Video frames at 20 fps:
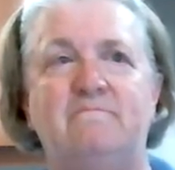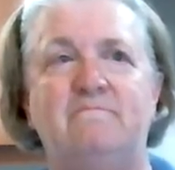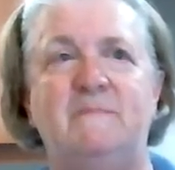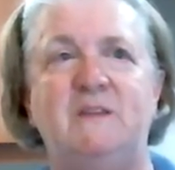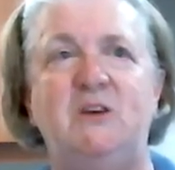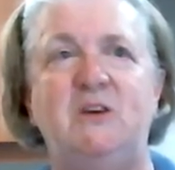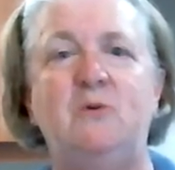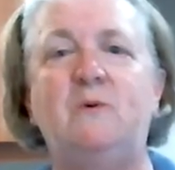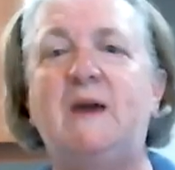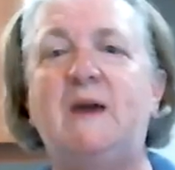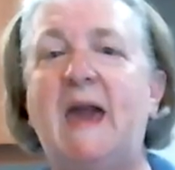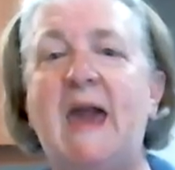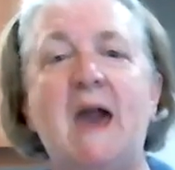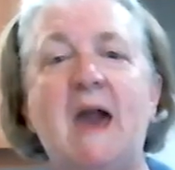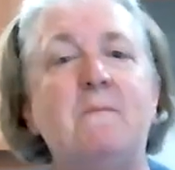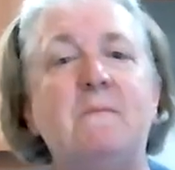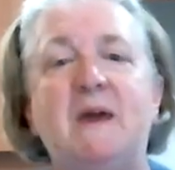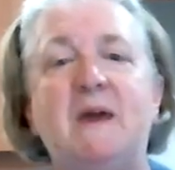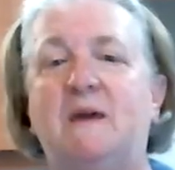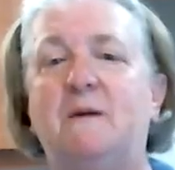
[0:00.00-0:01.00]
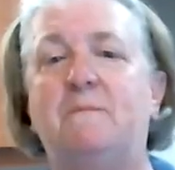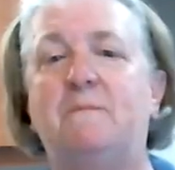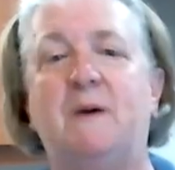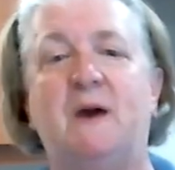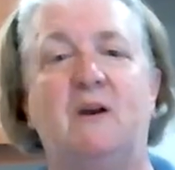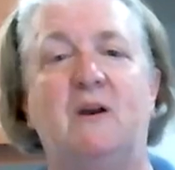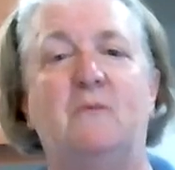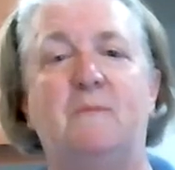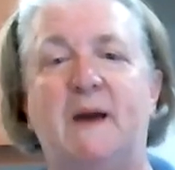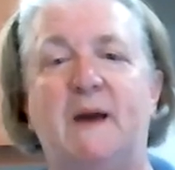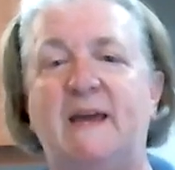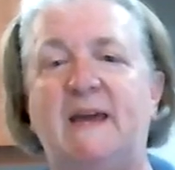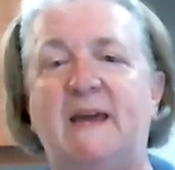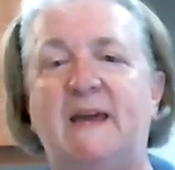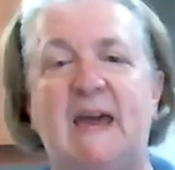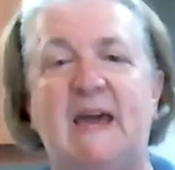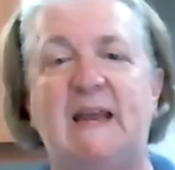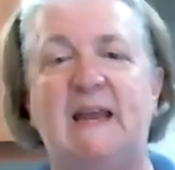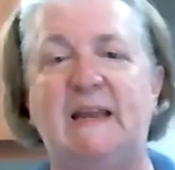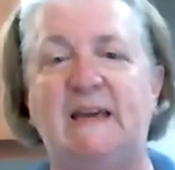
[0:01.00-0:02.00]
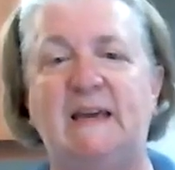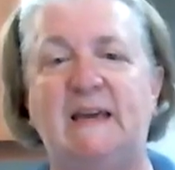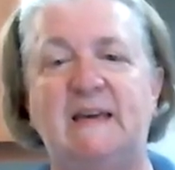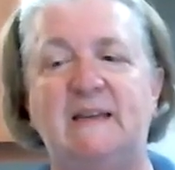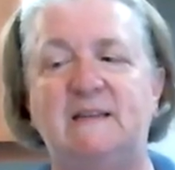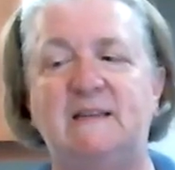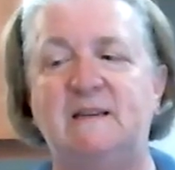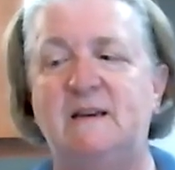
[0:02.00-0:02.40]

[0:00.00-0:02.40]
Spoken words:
you can't make it better by canning it.